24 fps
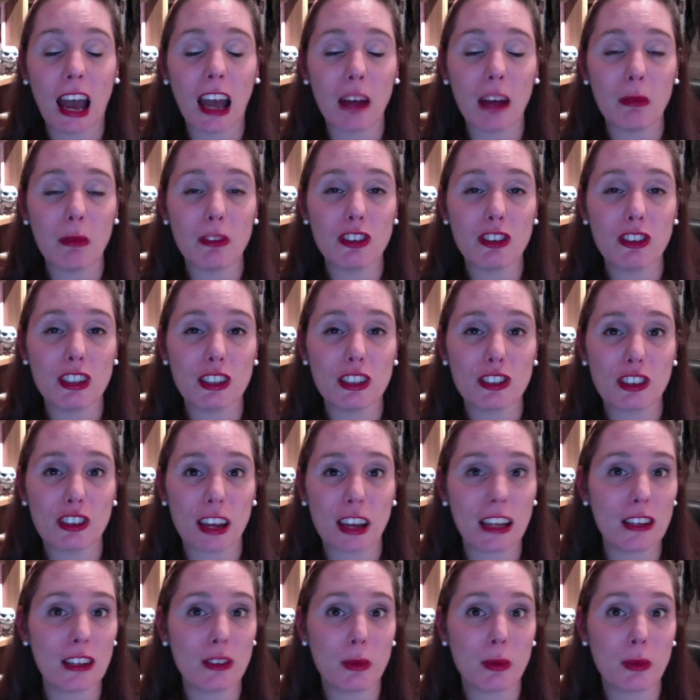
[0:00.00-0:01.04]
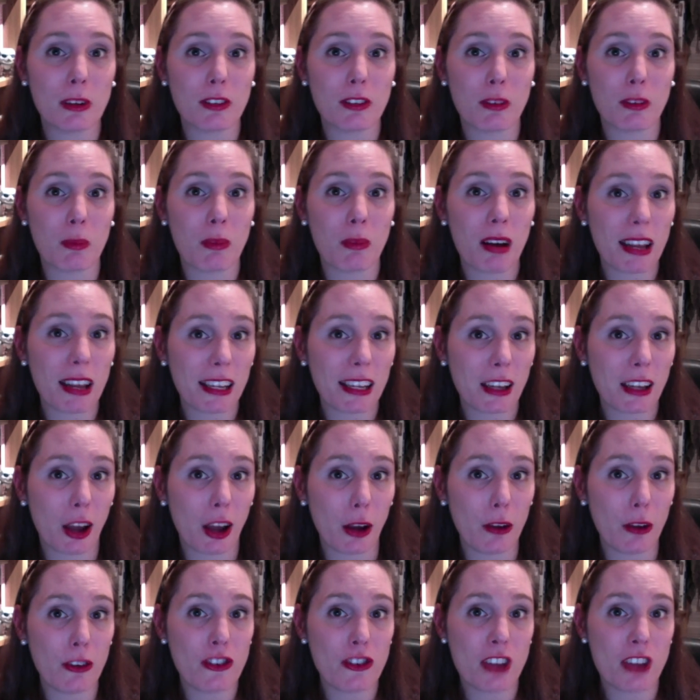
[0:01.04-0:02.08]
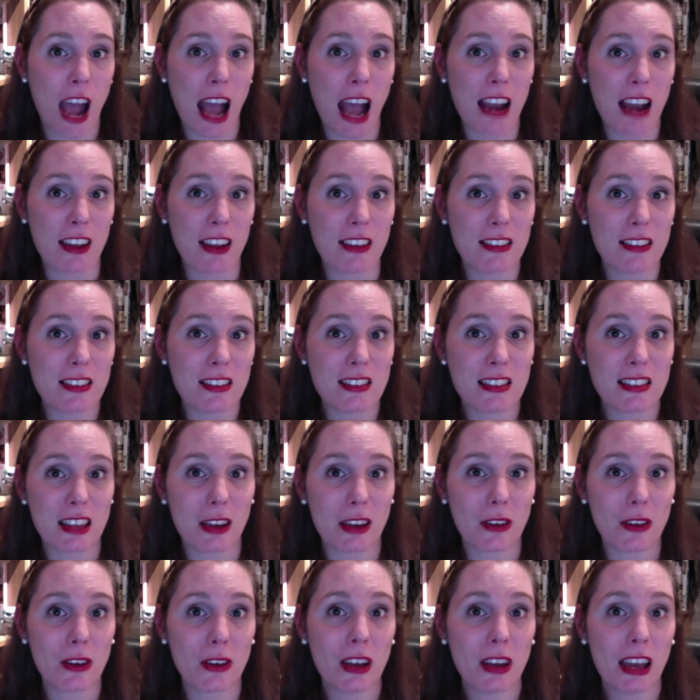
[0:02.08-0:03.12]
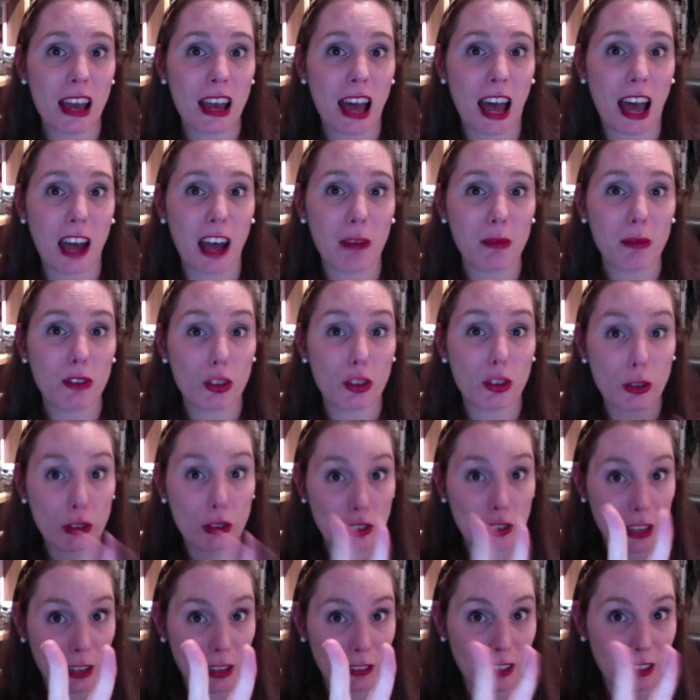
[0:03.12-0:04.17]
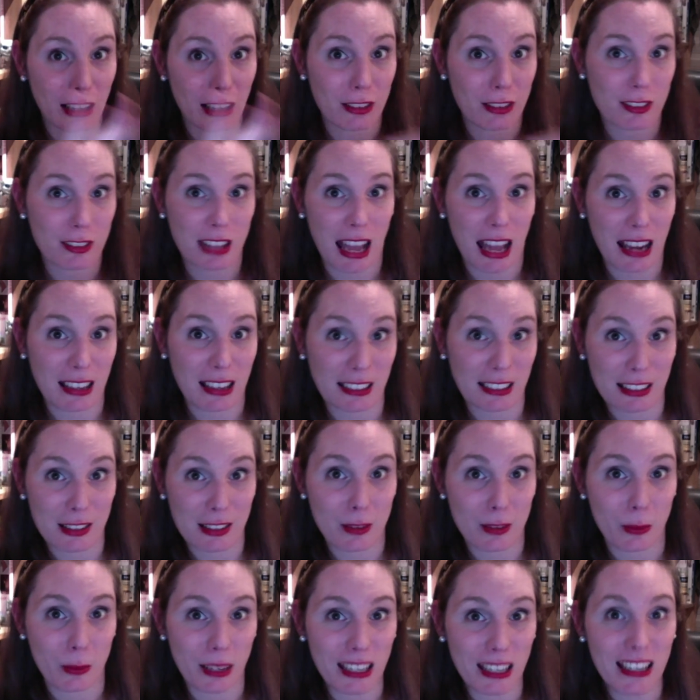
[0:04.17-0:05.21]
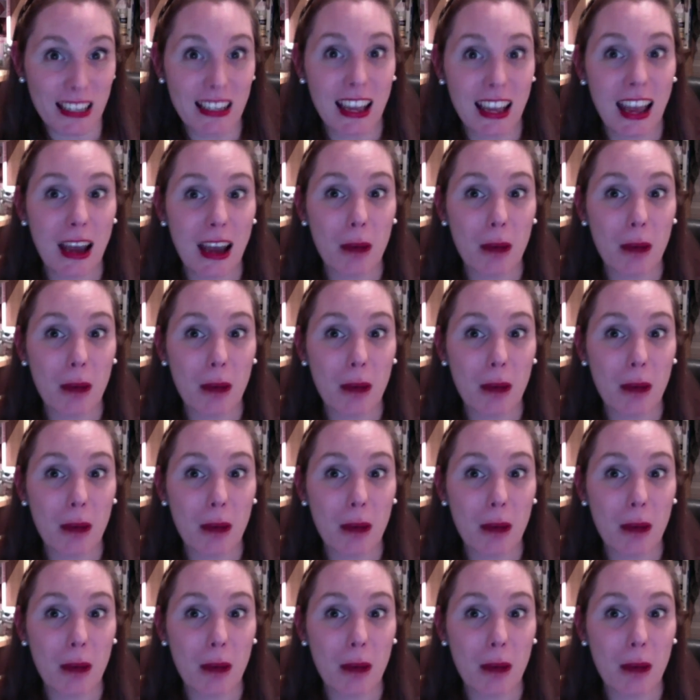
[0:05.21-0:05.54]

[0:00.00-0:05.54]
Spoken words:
She trained with my coach, Alan. So 2 shout outs to Alan this week.